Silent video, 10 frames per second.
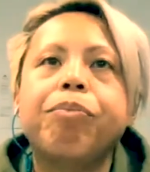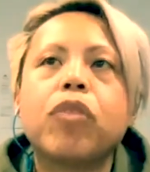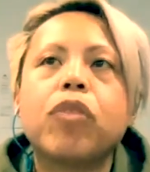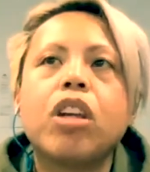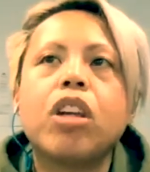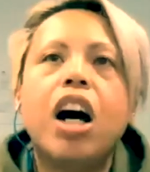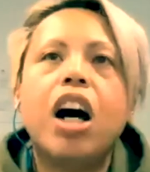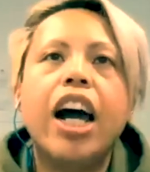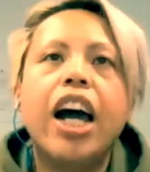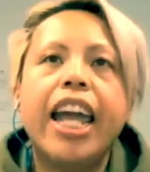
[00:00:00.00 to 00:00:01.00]

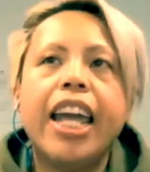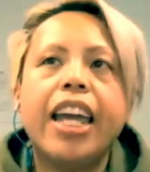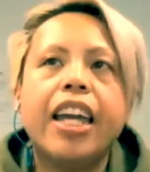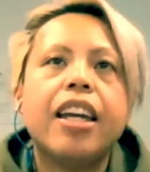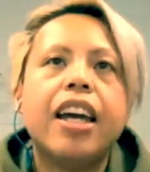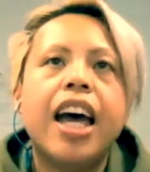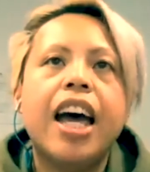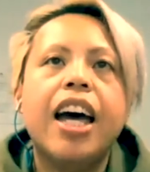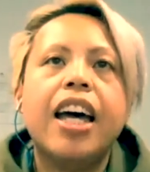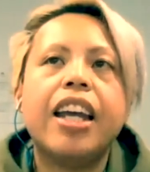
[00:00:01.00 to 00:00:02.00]
I
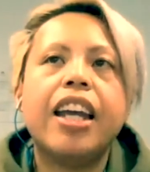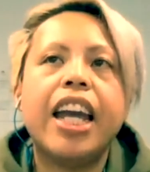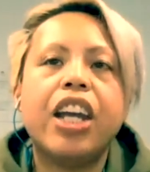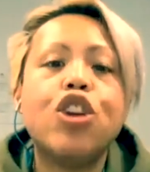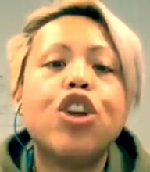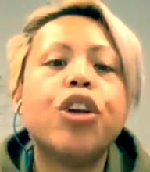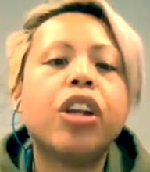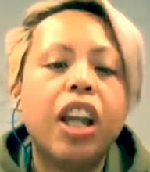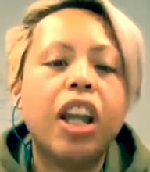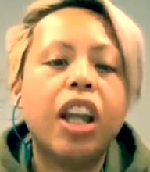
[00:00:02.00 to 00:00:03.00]
had a new
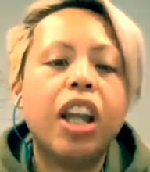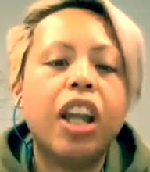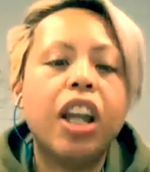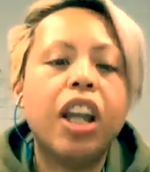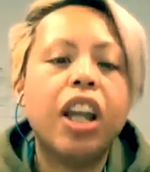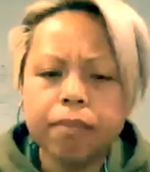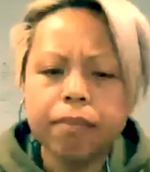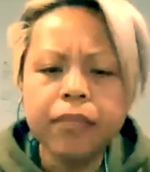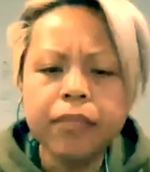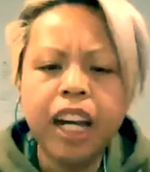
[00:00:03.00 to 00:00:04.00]
client
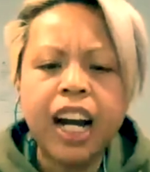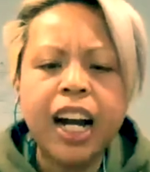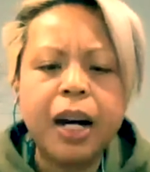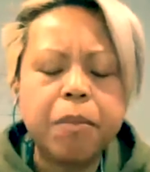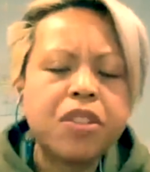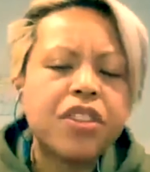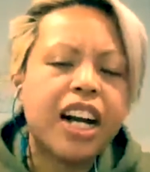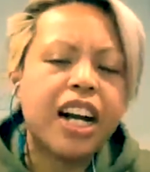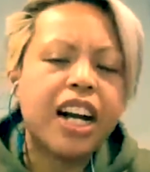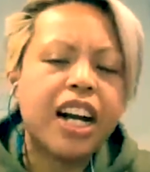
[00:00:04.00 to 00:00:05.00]
start
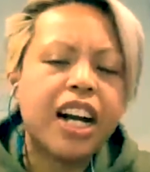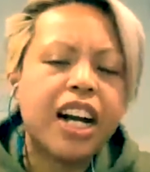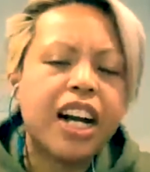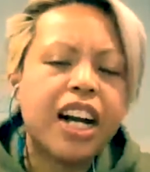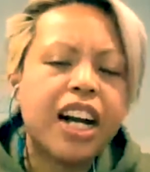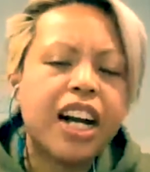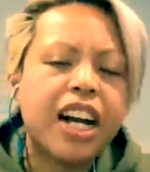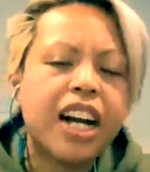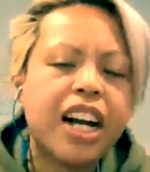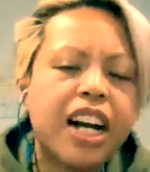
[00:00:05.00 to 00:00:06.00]
just recently.
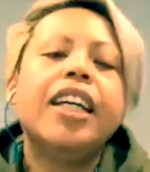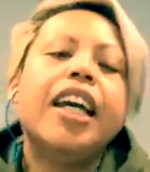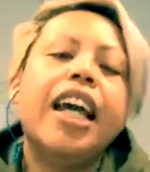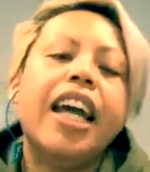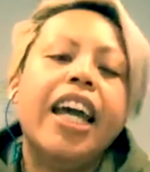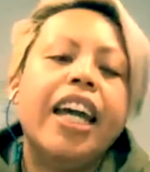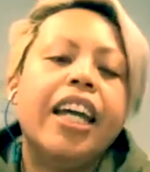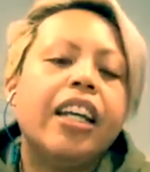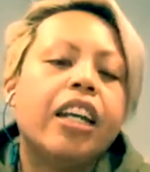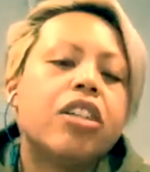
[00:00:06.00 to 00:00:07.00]
And
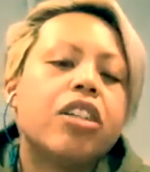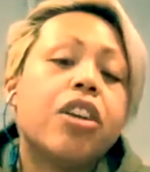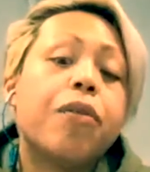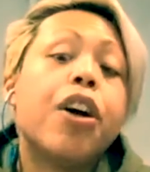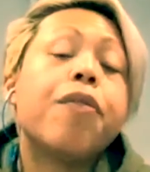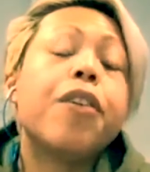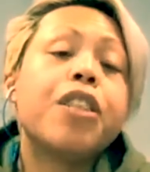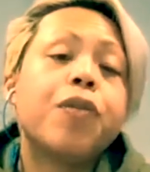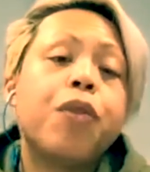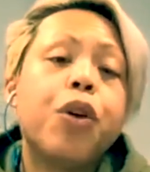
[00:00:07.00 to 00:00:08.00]
so for her
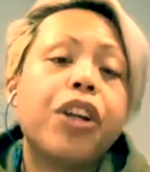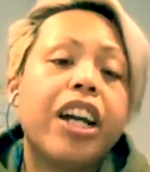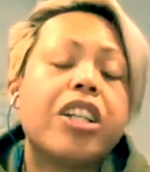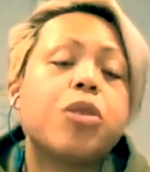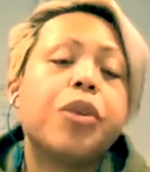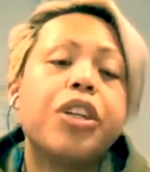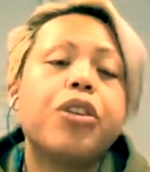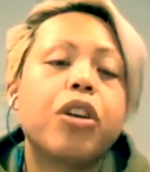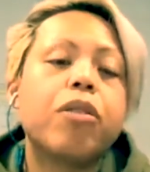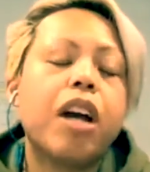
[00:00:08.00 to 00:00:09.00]
first fortnight, because we do
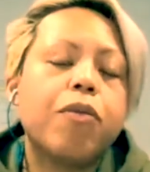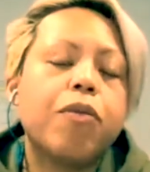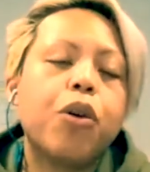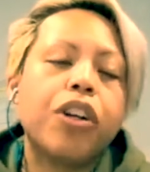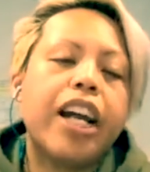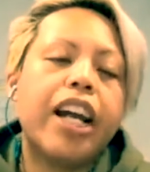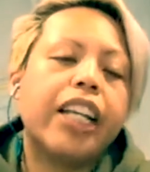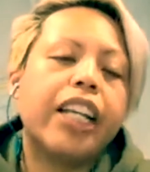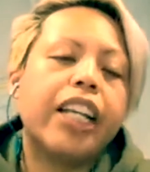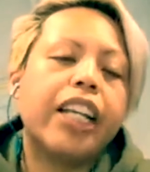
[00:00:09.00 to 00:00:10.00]

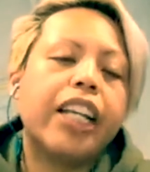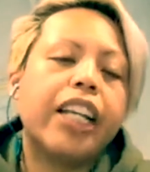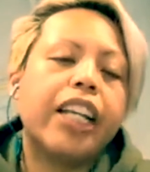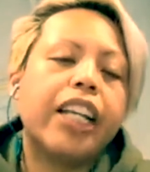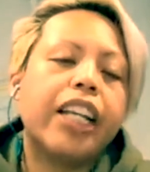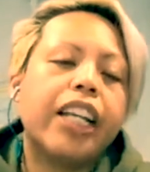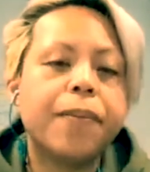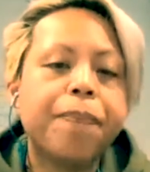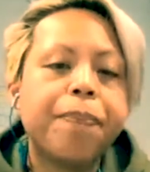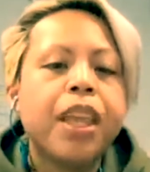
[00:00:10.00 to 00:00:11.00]
fortnightly coaching
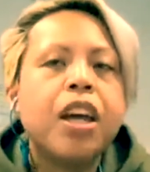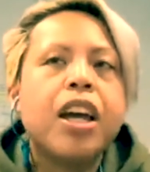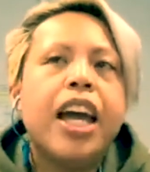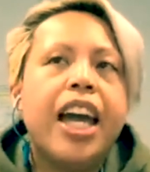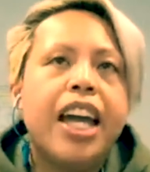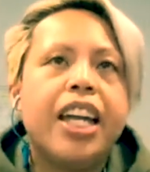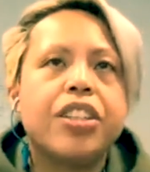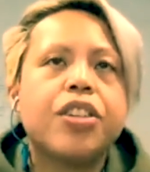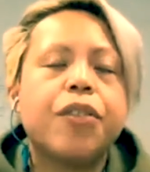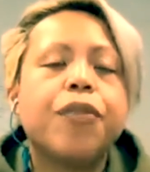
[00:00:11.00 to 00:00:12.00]
sessions, and
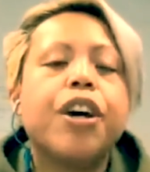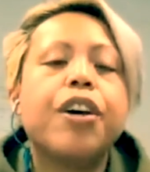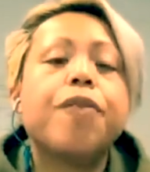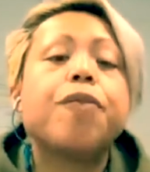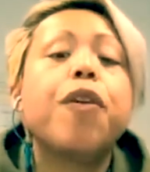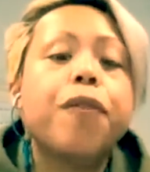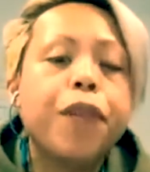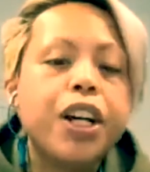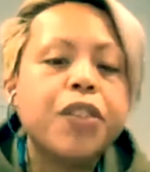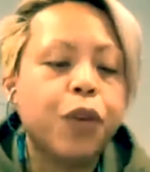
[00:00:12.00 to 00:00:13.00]
so for her
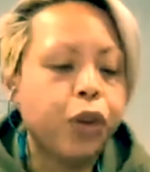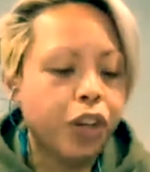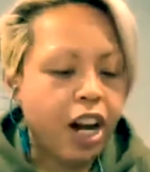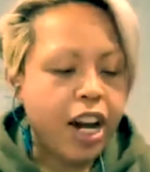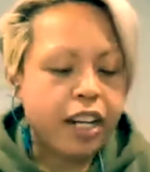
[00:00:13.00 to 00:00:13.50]
first fortnight,